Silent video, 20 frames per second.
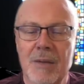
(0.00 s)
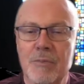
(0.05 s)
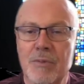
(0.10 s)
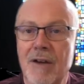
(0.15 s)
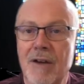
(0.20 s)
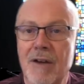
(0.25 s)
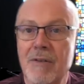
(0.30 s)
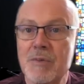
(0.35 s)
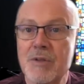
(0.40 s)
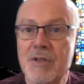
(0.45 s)

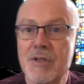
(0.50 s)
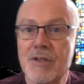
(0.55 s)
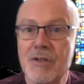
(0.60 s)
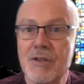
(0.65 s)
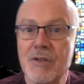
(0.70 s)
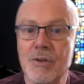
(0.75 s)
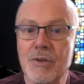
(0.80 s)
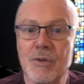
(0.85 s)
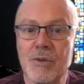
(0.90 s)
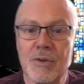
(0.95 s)
Proverbs
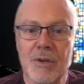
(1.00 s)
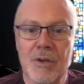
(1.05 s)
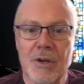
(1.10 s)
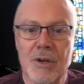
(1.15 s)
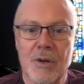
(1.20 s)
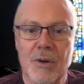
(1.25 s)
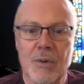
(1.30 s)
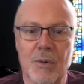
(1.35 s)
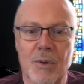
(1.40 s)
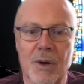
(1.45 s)

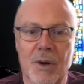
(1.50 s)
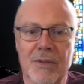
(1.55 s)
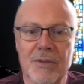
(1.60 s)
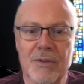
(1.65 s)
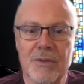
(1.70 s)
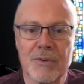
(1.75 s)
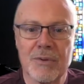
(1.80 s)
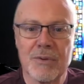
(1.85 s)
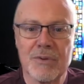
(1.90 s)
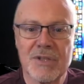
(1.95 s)

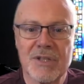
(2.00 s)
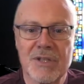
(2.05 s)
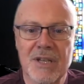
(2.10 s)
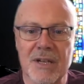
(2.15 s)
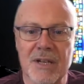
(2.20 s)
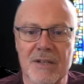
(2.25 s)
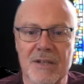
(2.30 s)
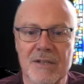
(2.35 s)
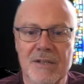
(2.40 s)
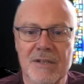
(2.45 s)

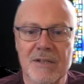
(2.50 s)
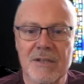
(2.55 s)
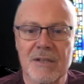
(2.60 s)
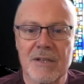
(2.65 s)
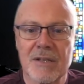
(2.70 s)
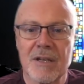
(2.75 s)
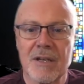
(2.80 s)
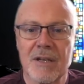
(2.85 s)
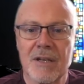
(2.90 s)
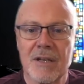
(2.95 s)
2:1-6,
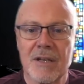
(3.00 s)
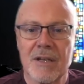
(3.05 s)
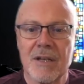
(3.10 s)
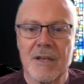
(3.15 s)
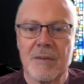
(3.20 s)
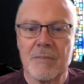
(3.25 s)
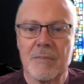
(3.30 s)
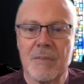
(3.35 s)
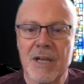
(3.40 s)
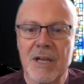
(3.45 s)

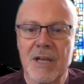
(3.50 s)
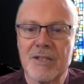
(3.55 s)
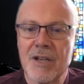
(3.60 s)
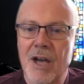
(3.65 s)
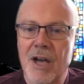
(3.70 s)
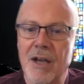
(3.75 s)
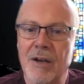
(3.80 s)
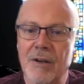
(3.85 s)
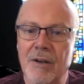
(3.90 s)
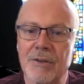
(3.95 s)
my
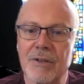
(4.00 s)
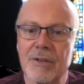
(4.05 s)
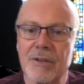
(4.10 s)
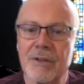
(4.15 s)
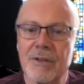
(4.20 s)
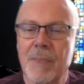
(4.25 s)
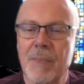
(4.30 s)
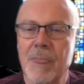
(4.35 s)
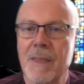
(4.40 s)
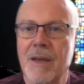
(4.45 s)
child,
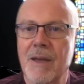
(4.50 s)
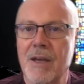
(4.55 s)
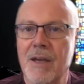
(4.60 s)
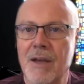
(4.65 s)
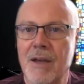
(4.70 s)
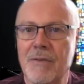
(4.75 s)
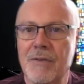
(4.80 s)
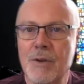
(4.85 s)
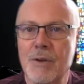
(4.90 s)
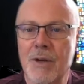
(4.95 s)

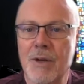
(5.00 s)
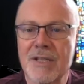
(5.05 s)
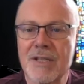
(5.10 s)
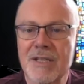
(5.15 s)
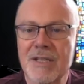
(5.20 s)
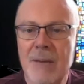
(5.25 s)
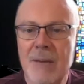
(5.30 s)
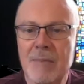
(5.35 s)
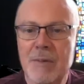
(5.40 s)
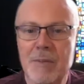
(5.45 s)
if you
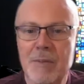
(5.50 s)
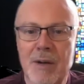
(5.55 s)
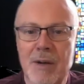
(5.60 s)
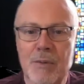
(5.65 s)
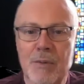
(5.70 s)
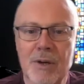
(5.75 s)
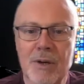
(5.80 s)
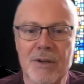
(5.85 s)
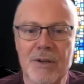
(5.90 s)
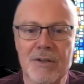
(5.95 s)
accept my
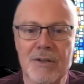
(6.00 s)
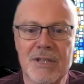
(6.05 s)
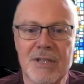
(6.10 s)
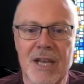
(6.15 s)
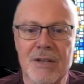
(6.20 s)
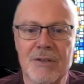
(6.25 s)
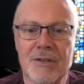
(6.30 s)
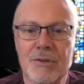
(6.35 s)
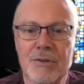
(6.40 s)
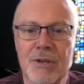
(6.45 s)
words
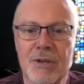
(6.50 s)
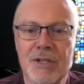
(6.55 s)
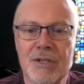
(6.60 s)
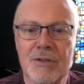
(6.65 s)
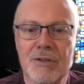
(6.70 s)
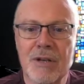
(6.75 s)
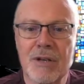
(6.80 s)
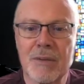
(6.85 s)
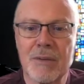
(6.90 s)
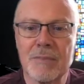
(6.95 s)
and
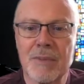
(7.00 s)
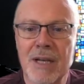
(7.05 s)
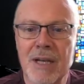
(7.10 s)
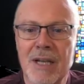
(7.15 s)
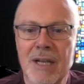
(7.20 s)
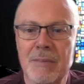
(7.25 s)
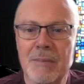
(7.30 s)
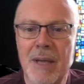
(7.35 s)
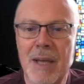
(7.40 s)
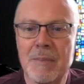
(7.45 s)
treasure up my
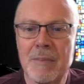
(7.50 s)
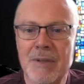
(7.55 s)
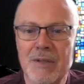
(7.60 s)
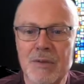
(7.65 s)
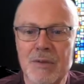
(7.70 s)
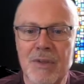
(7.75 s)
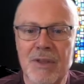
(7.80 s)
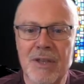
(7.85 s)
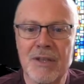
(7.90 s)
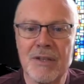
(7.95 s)

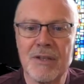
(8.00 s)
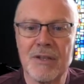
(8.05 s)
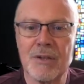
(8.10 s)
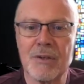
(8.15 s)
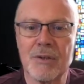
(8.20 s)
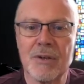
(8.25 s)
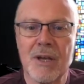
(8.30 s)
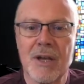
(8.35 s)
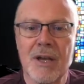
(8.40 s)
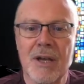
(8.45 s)
commandments within
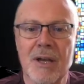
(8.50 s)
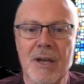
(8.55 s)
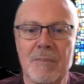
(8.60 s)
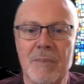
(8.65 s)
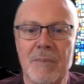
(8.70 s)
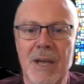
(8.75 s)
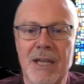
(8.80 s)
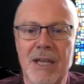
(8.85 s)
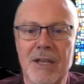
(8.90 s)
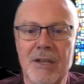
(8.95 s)
you,
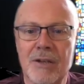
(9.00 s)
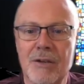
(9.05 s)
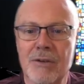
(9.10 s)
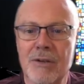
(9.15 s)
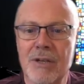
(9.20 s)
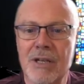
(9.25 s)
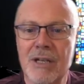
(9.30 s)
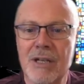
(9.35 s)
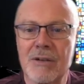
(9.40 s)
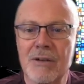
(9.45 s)
making
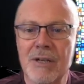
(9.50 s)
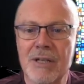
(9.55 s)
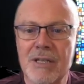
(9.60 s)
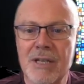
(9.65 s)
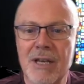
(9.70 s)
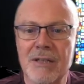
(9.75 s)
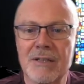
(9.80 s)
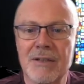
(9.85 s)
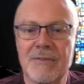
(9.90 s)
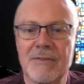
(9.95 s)
your ear
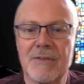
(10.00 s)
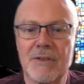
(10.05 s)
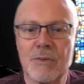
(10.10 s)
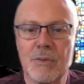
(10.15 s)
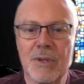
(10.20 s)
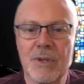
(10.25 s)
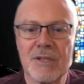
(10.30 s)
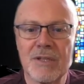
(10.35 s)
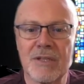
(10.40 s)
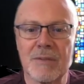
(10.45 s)
attentive to
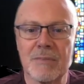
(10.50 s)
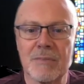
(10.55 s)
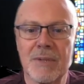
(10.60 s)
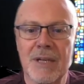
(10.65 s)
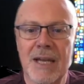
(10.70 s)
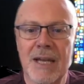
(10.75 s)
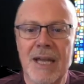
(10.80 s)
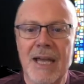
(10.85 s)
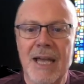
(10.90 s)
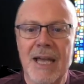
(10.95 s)

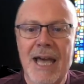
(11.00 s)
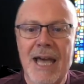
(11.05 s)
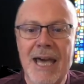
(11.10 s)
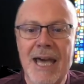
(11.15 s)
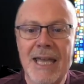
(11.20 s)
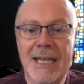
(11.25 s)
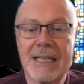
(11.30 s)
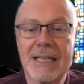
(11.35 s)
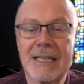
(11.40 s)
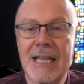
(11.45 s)
wisdom
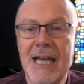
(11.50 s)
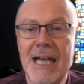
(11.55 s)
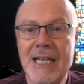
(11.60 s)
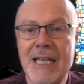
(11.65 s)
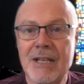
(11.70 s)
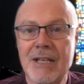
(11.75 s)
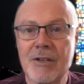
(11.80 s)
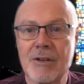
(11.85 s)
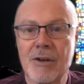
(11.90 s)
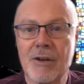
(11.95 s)
and
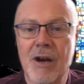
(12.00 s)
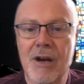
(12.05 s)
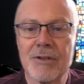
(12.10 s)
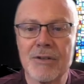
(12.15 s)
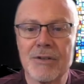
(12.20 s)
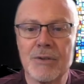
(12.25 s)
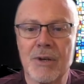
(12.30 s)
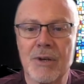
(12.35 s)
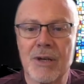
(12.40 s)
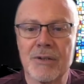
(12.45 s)
inclining your
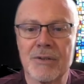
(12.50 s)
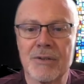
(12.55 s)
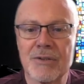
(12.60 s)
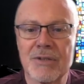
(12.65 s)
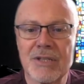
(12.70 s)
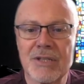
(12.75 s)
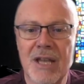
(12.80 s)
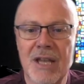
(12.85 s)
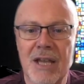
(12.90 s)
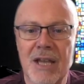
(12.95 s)
heart to
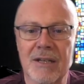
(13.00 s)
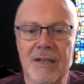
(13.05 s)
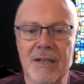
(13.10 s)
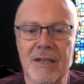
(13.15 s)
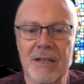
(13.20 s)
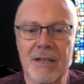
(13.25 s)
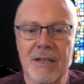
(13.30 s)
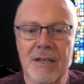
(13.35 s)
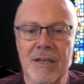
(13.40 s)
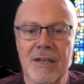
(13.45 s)

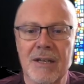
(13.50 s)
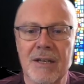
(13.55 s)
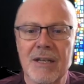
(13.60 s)
understanding,